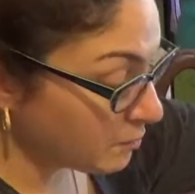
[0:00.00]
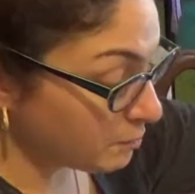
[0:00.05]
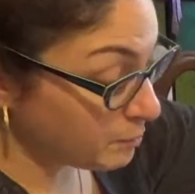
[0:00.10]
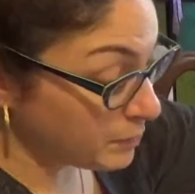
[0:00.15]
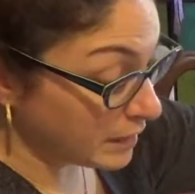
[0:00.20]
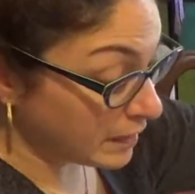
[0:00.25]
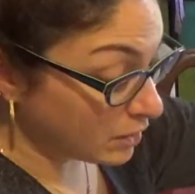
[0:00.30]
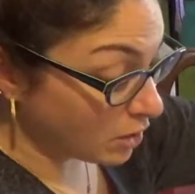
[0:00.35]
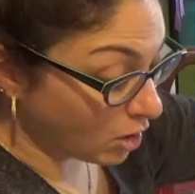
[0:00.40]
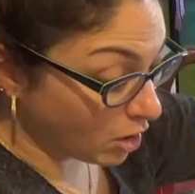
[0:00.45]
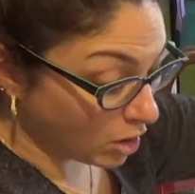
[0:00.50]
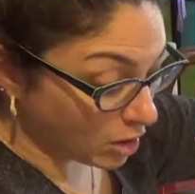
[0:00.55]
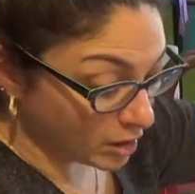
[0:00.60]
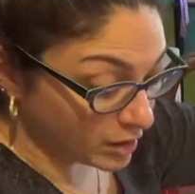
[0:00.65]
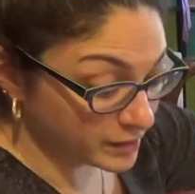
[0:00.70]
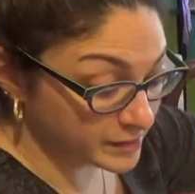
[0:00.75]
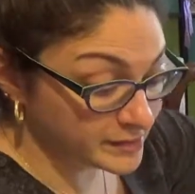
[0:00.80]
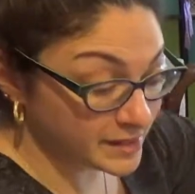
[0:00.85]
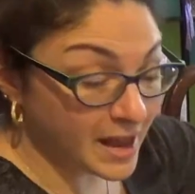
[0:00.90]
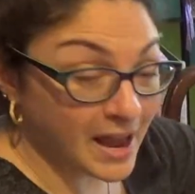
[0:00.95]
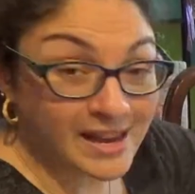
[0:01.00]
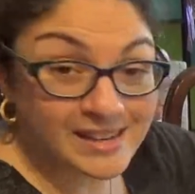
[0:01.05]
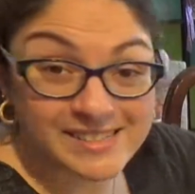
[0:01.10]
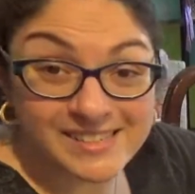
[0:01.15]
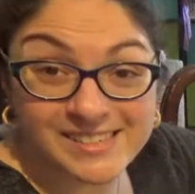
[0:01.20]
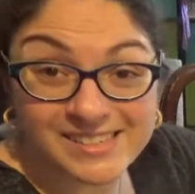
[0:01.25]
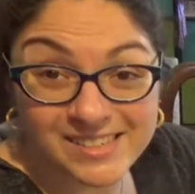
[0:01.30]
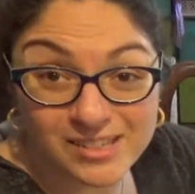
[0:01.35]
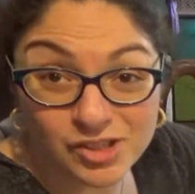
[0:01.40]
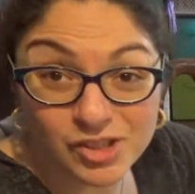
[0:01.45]
because I
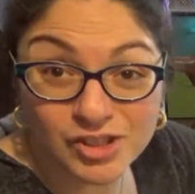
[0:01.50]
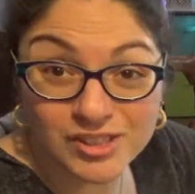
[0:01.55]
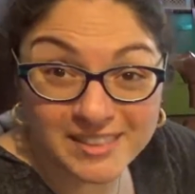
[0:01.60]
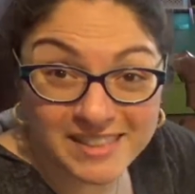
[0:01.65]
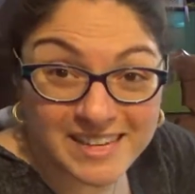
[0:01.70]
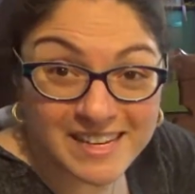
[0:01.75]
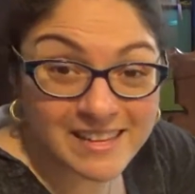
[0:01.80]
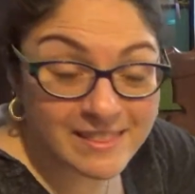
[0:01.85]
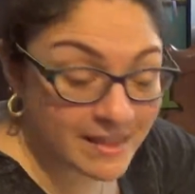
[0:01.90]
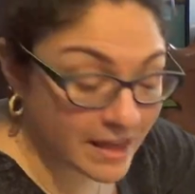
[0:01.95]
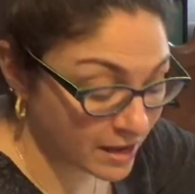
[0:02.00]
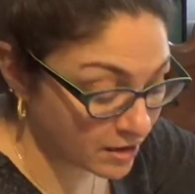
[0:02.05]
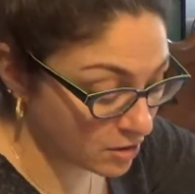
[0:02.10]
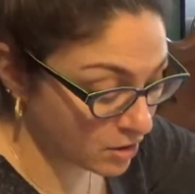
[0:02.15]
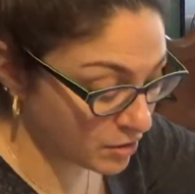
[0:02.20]
still need that